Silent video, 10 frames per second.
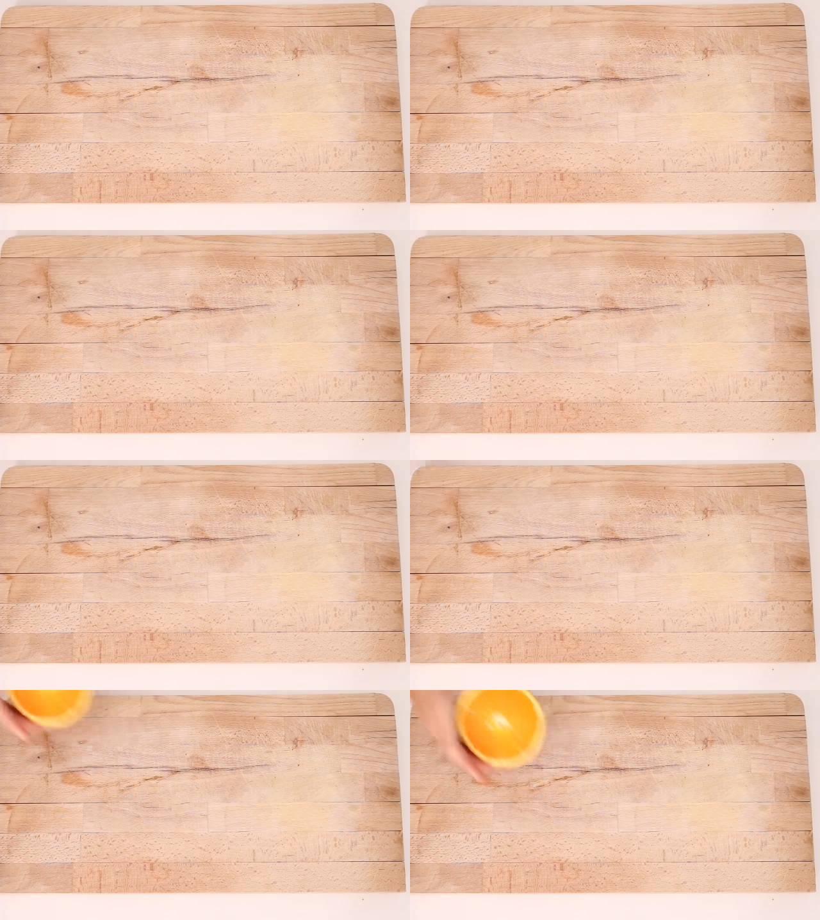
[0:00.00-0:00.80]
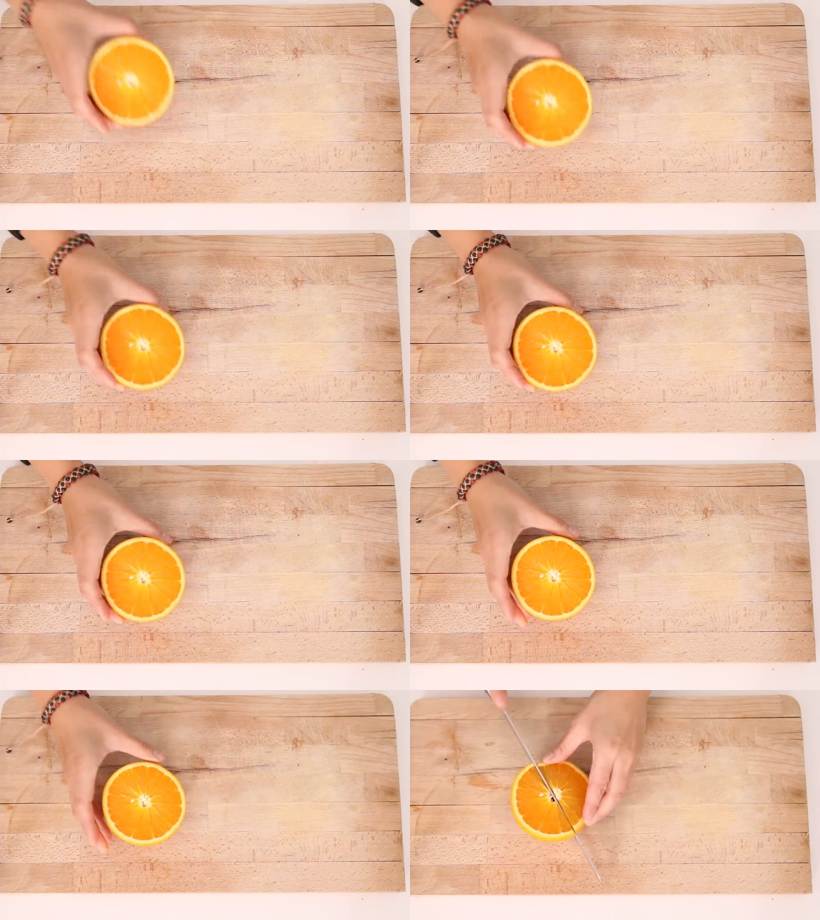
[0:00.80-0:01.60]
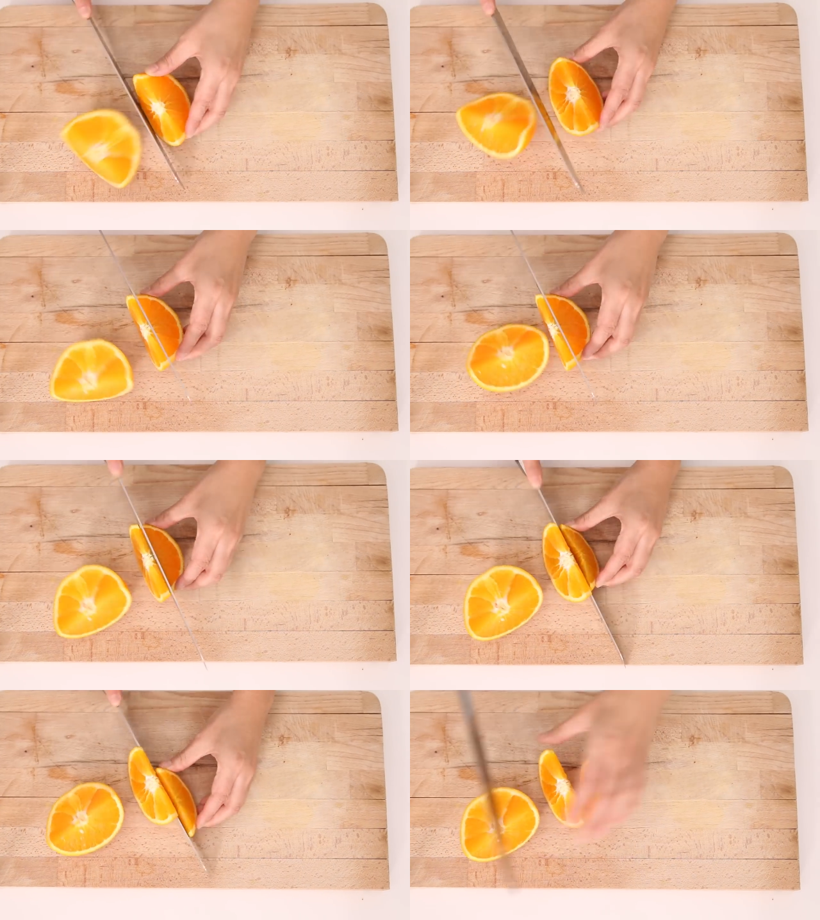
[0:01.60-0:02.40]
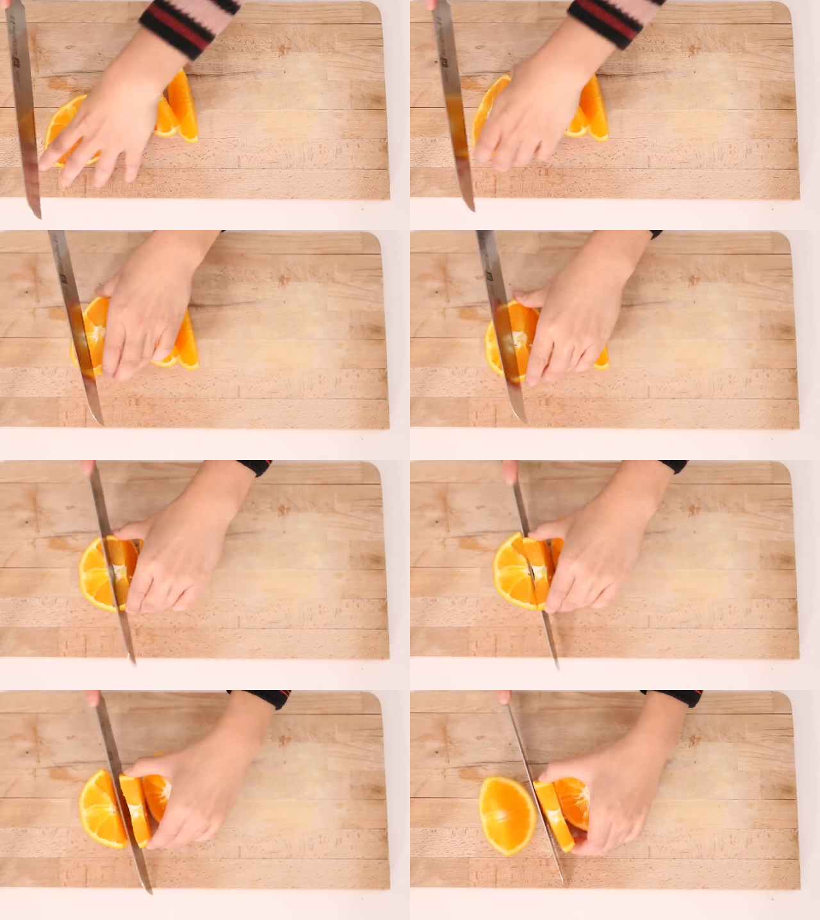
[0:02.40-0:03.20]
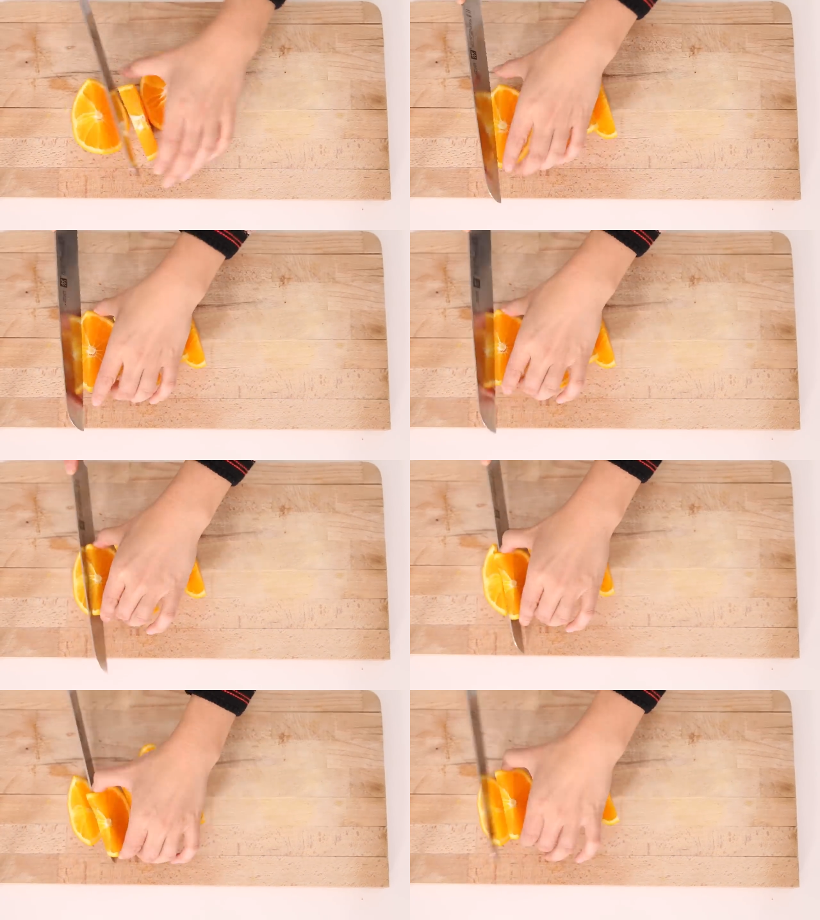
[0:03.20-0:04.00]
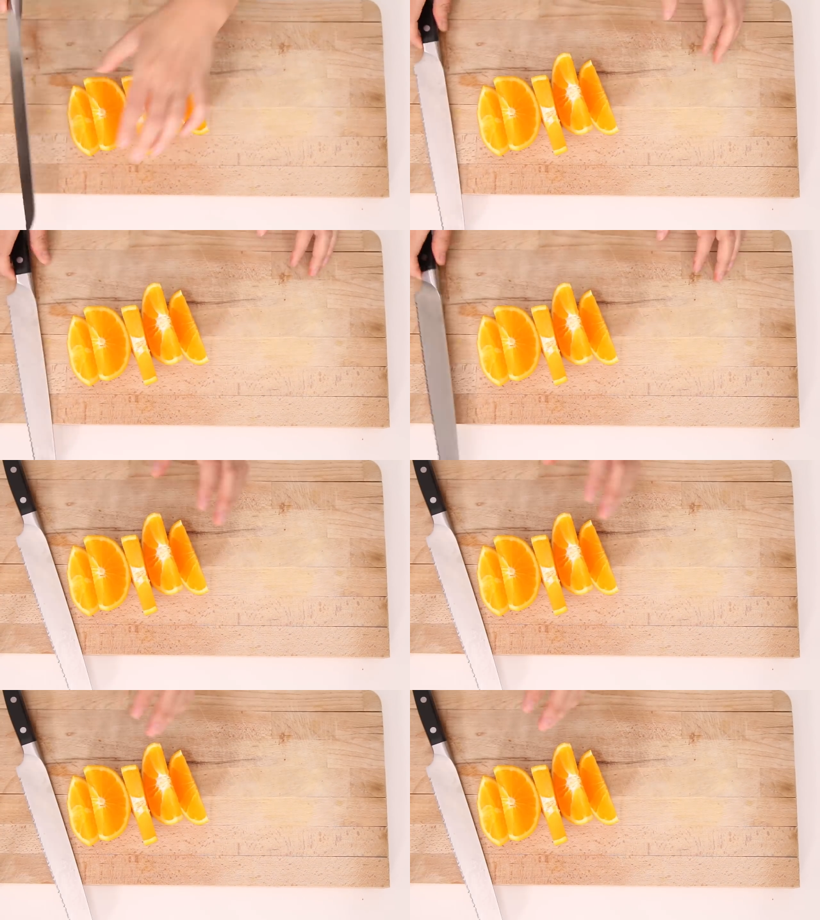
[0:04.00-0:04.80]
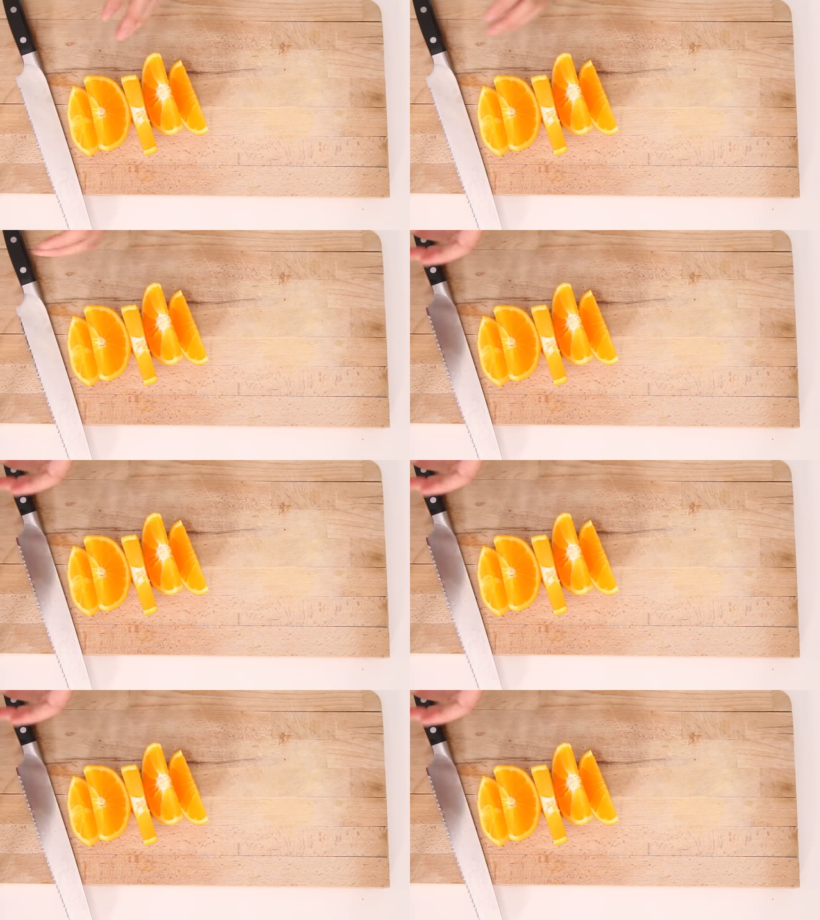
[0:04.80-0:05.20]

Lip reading: No face is visible, so there are no lips to read.